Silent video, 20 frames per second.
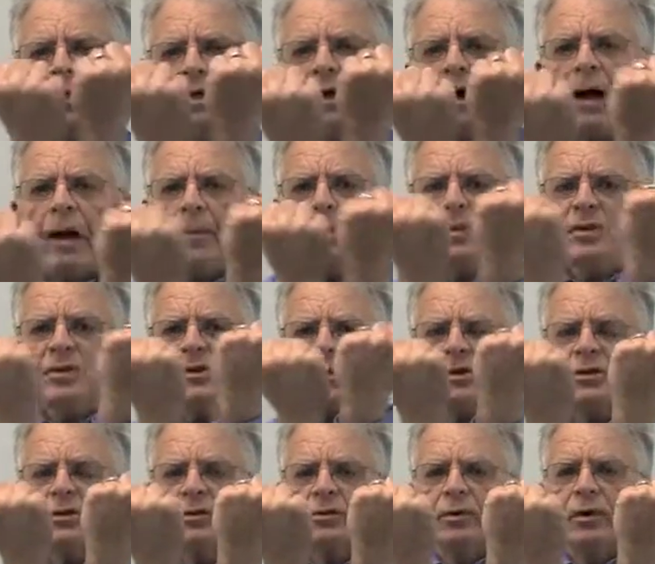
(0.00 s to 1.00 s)
in
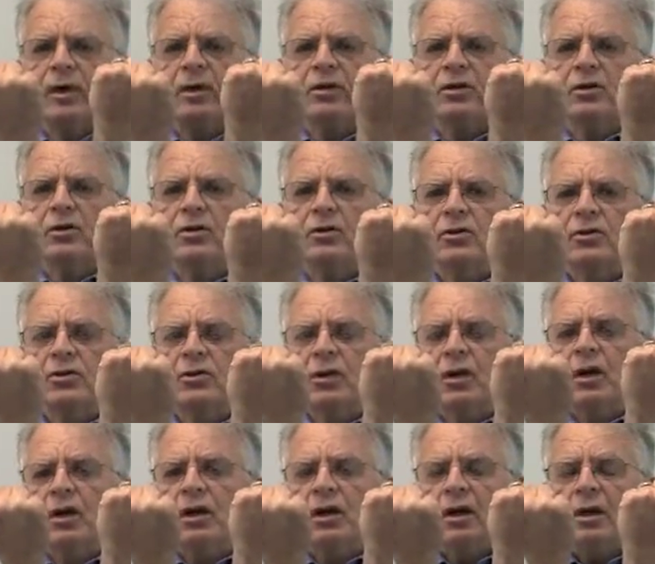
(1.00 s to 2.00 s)
opposite
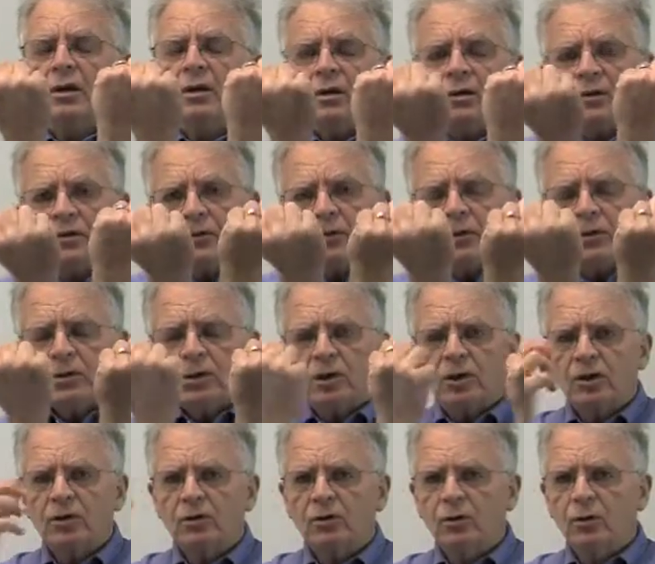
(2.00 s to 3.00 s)
directions, and these
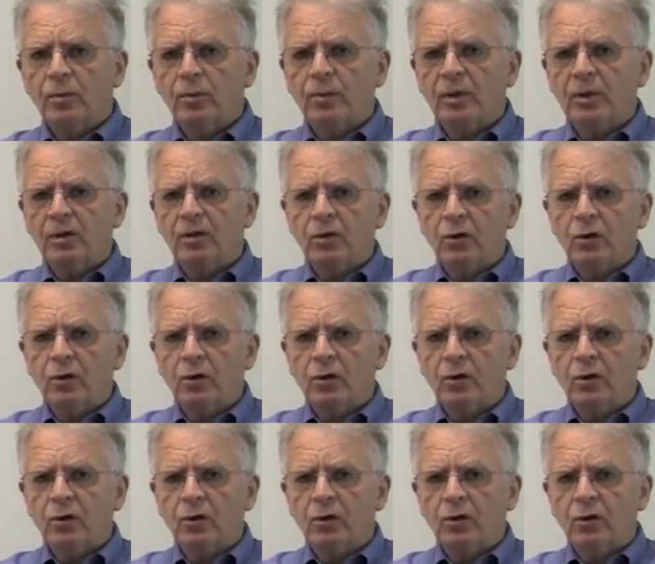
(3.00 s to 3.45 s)
photons would be